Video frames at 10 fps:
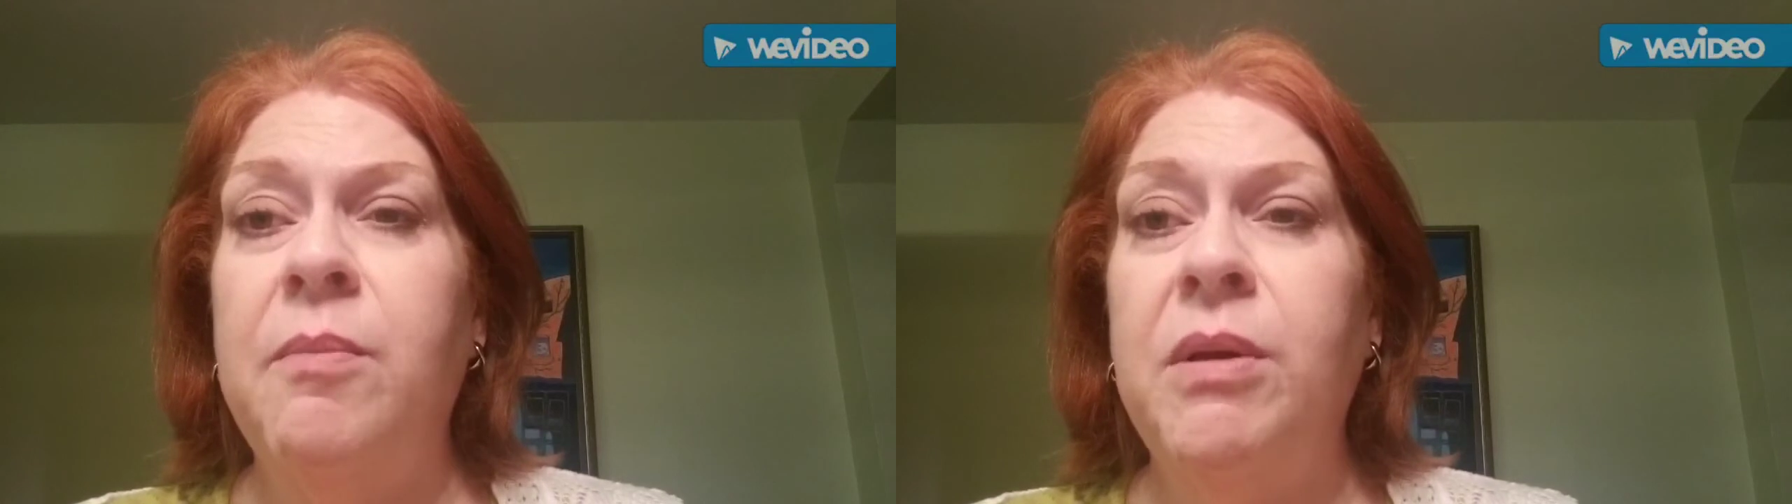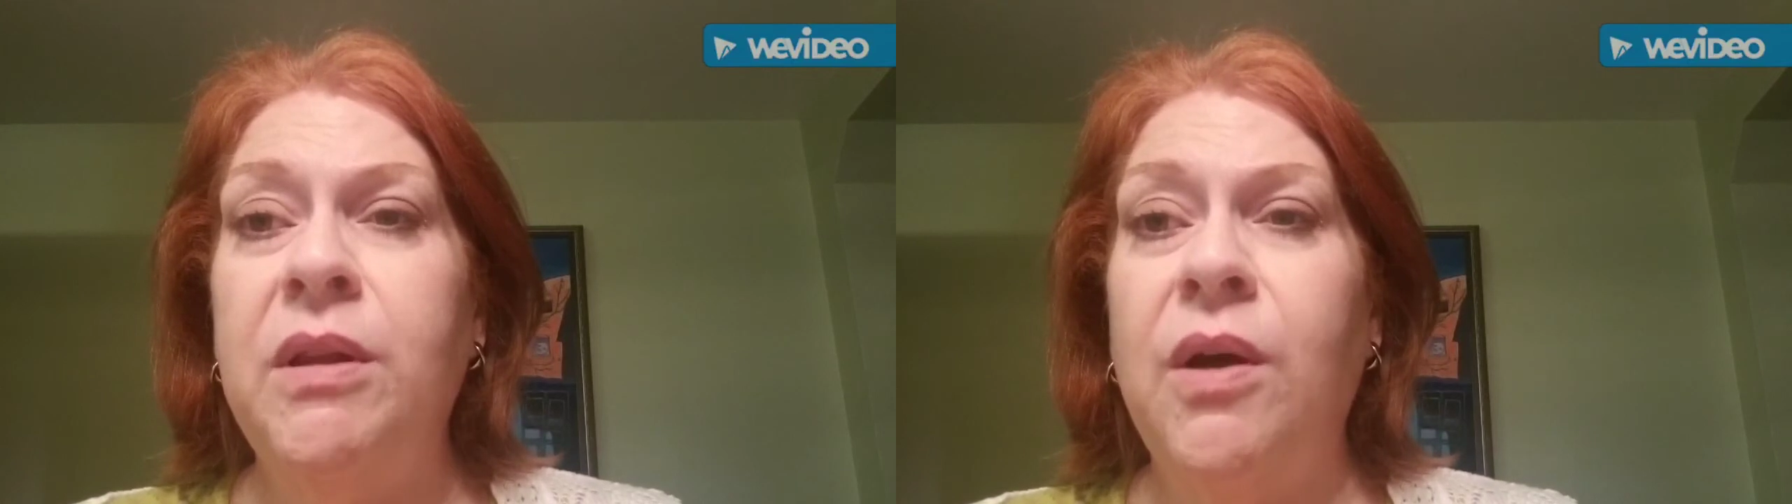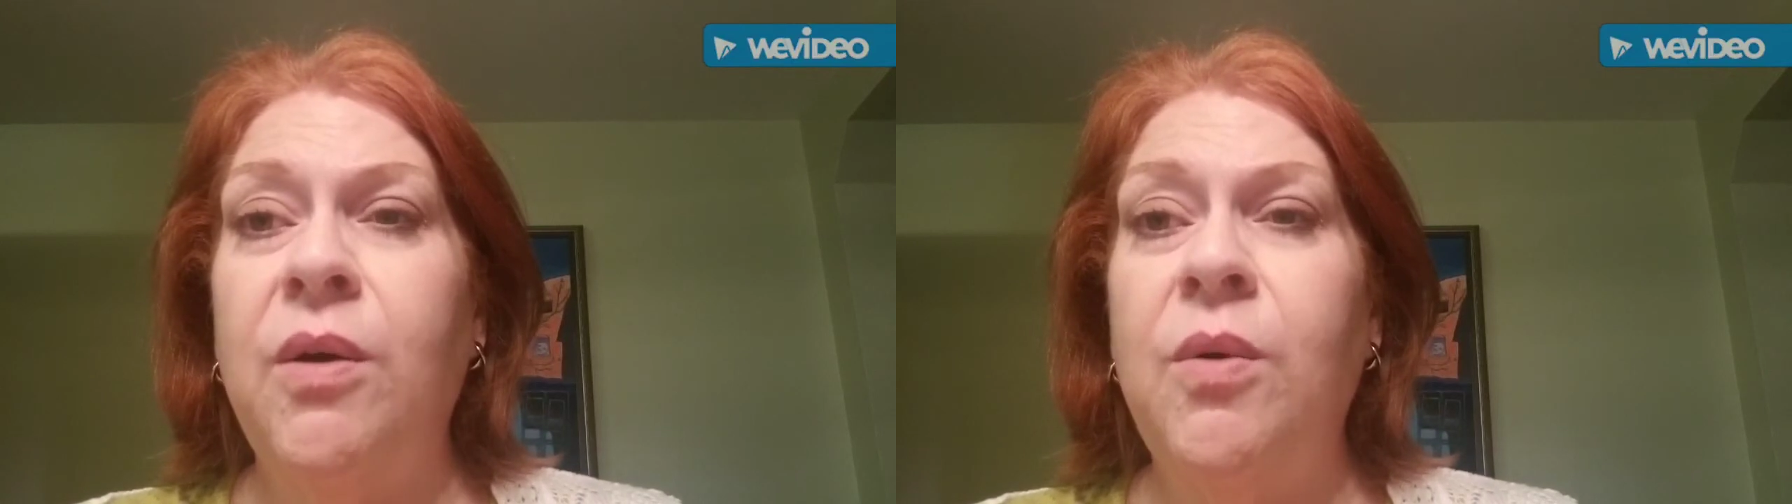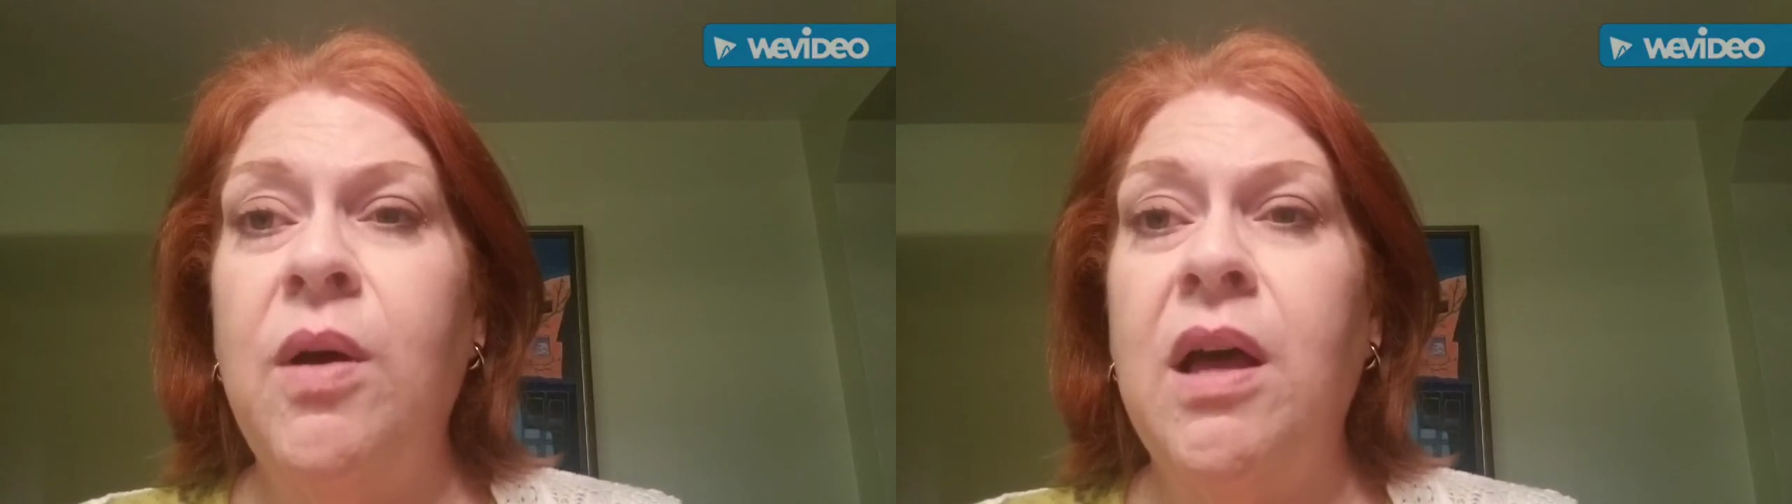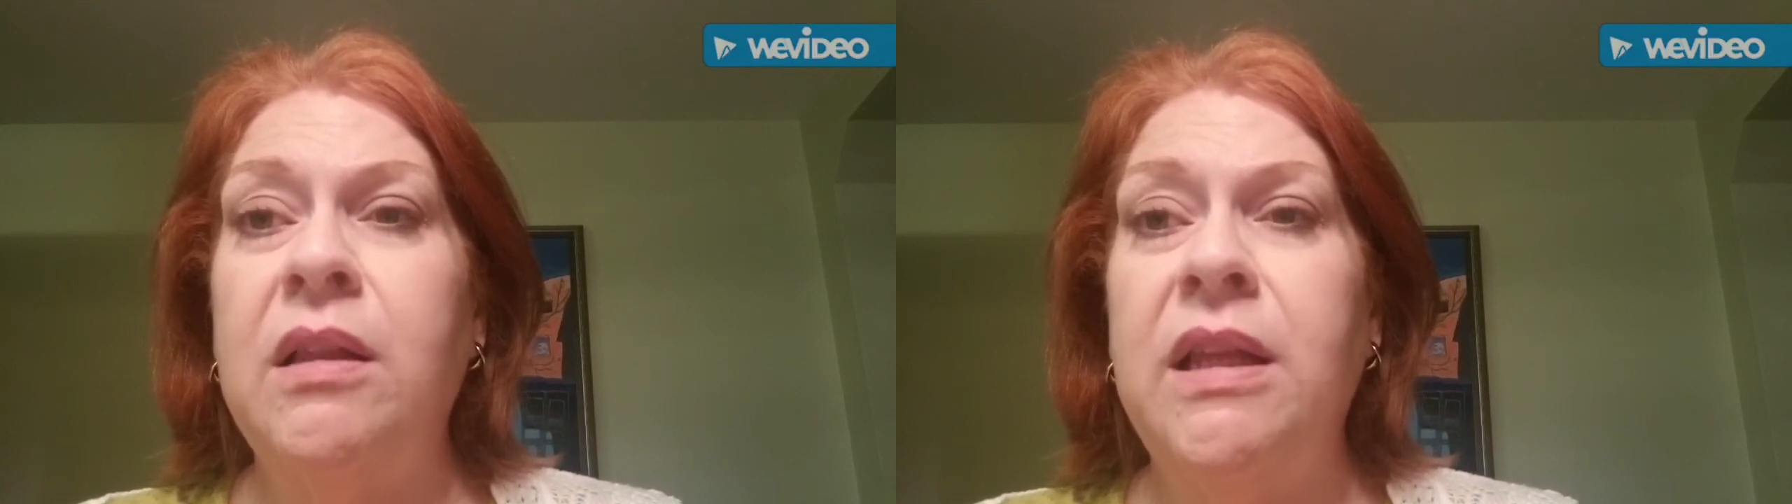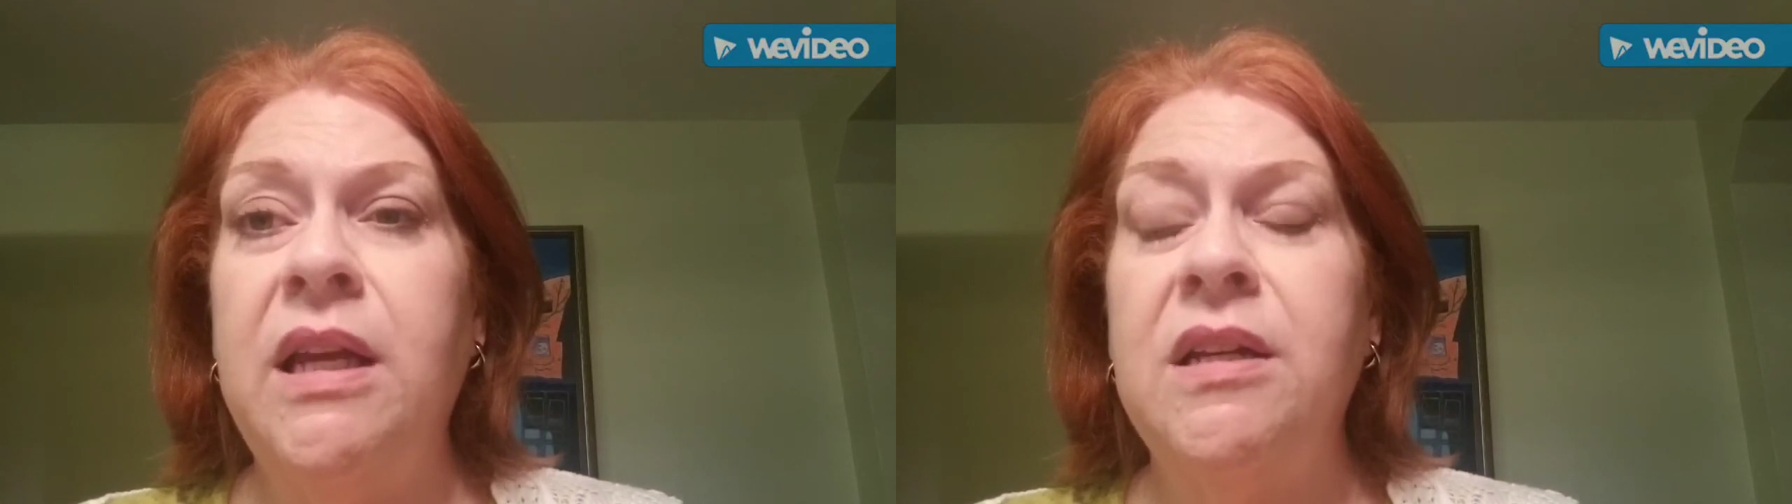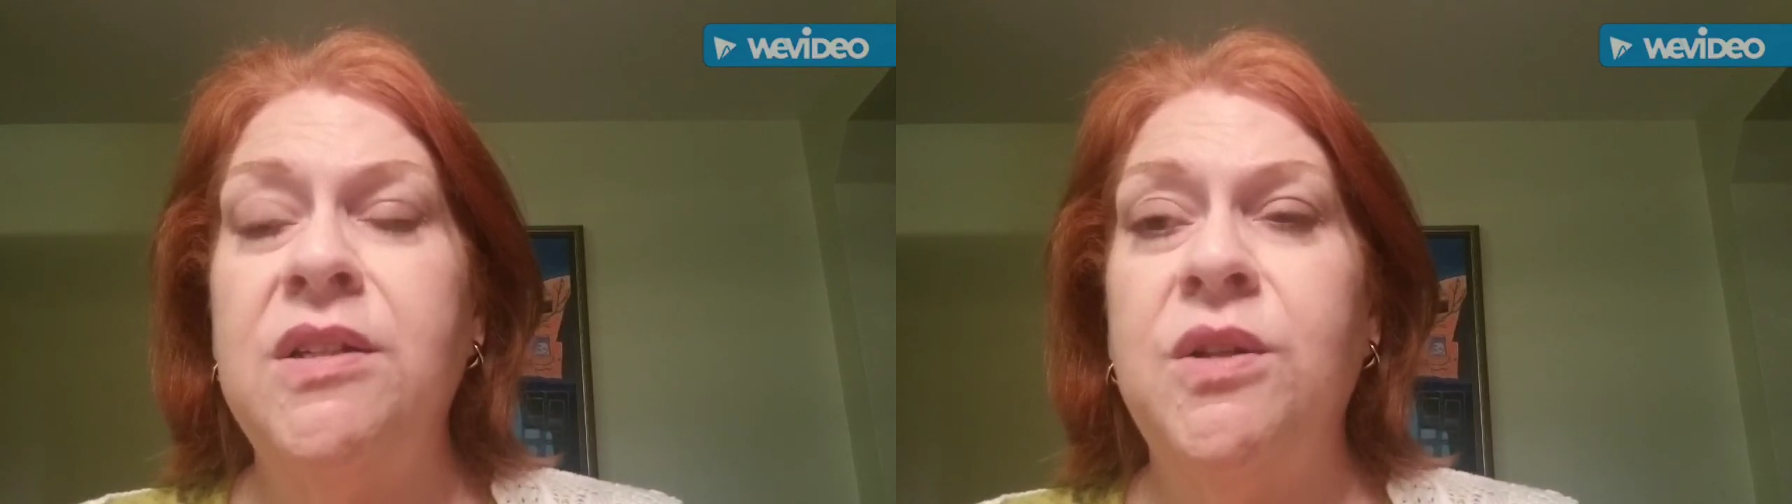below a link